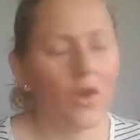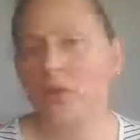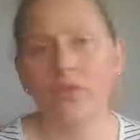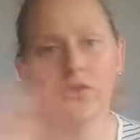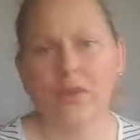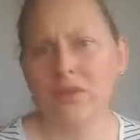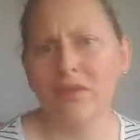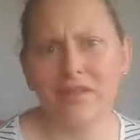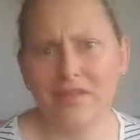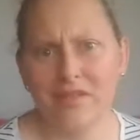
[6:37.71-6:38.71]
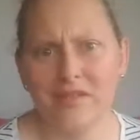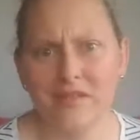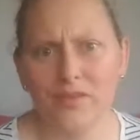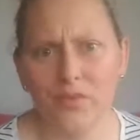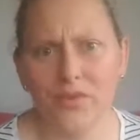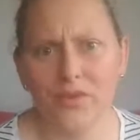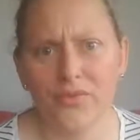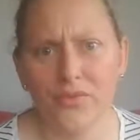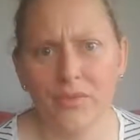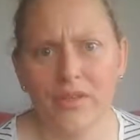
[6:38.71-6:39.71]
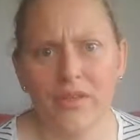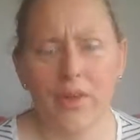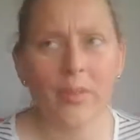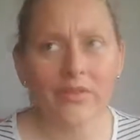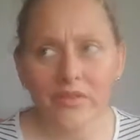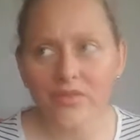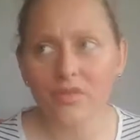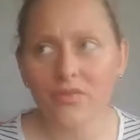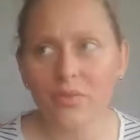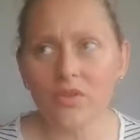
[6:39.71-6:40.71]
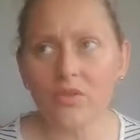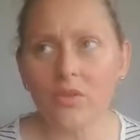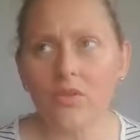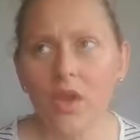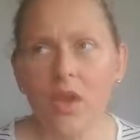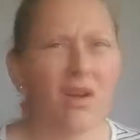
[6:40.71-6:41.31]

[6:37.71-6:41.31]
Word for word: oh, no, online dating doesn't work for me. How many dates have you been on?